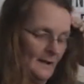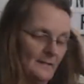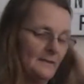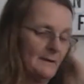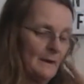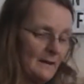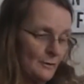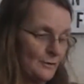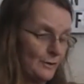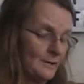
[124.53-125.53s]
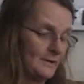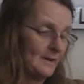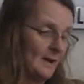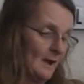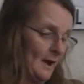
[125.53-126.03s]
That might look good.
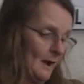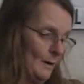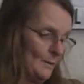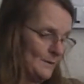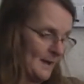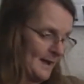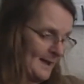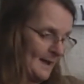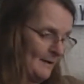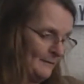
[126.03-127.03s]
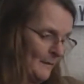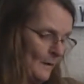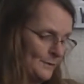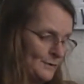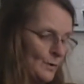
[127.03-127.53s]
Okay,
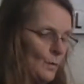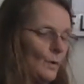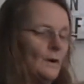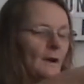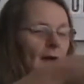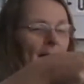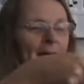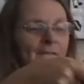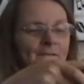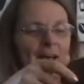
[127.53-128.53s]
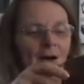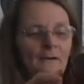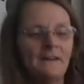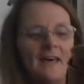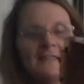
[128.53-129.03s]
fall decor. I
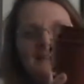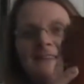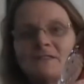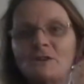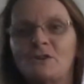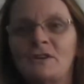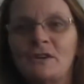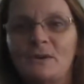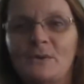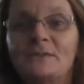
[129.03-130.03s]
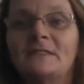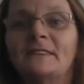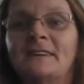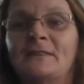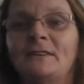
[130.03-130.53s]
found these
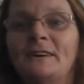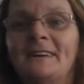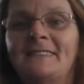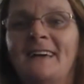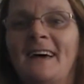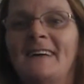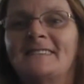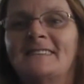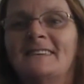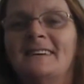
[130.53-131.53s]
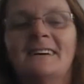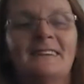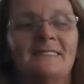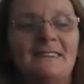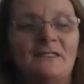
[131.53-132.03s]
cute little, look at that.
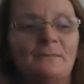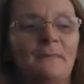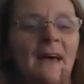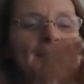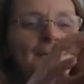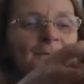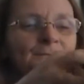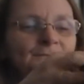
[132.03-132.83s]
These are metal.